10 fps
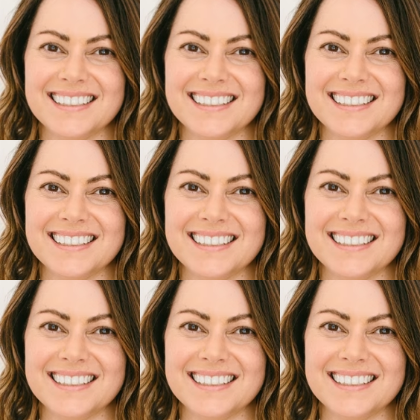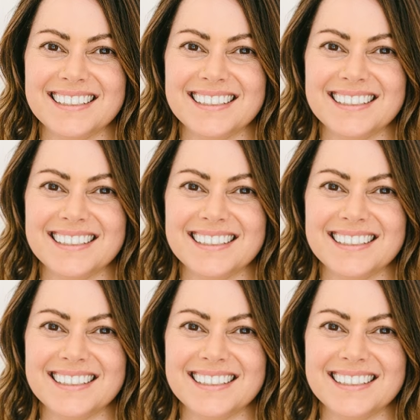
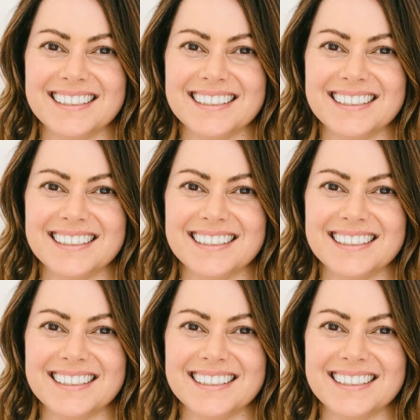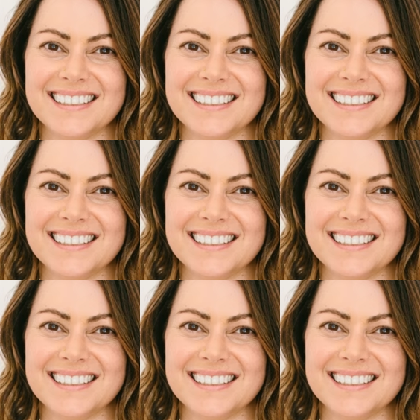
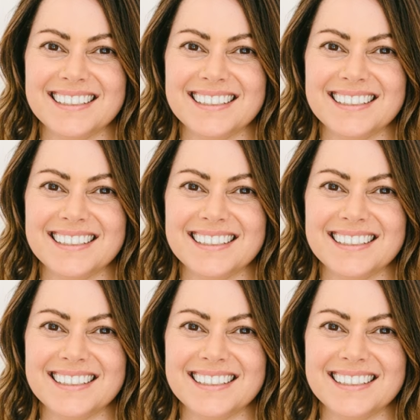(no lip movement)